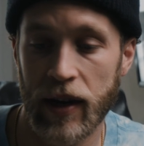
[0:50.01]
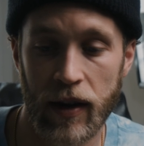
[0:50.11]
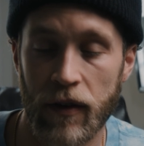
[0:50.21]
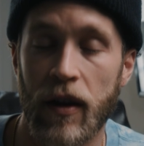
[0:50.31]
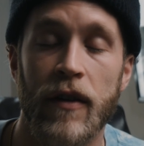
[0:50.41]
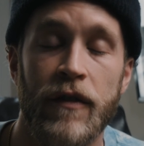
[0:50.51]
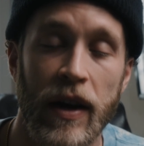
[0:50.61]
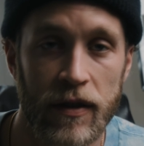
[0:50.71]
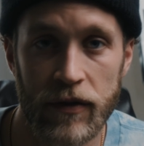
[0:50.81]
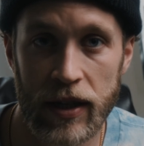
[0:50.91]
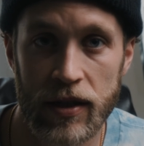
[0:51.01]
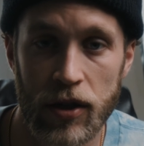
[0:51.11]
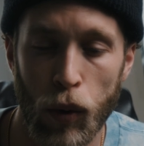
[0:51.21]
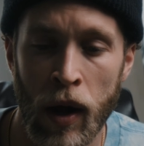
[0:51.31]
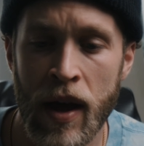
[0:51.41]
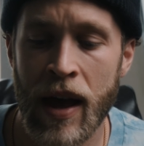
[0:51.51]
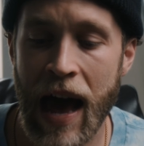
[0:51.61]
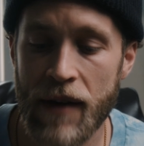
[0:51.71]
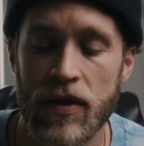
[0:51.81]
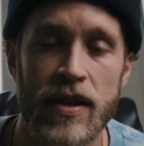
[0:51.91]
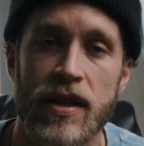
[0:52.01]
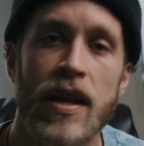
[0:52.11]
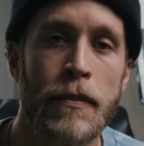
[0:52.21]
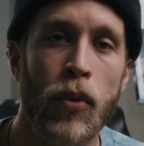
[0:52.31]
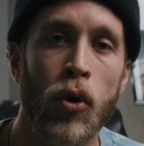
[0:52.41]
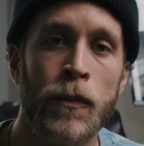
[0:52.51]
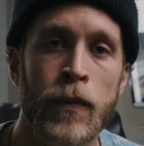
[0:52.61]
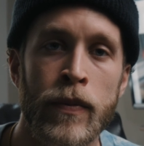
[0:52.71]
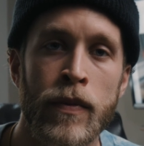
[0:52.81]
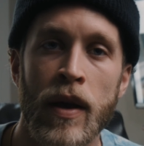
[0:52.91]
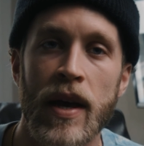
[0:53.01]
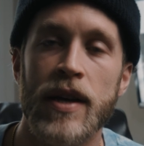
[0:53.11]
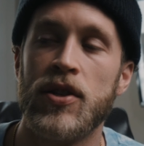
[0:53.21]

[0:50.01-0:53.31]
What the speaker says: and effectiveness. So having this gimbal is